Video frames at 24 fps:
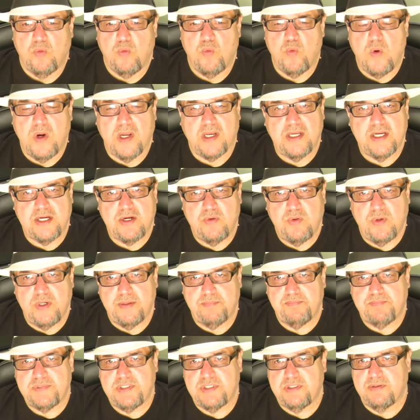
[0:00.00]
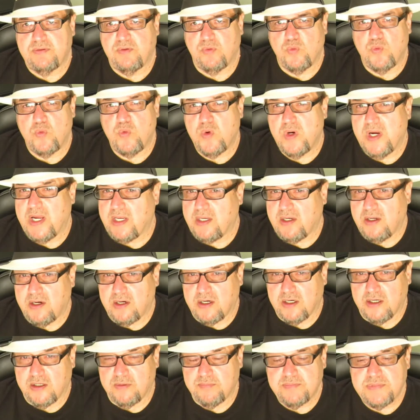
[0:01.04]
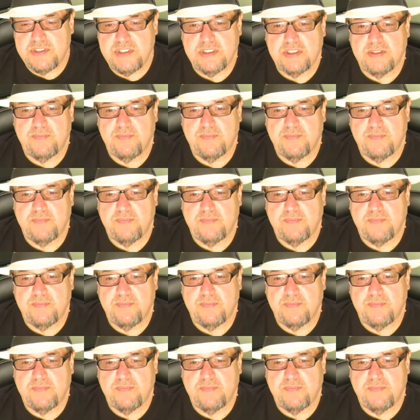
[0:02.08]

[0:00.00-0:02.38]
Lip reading: well-equipped, well-armed.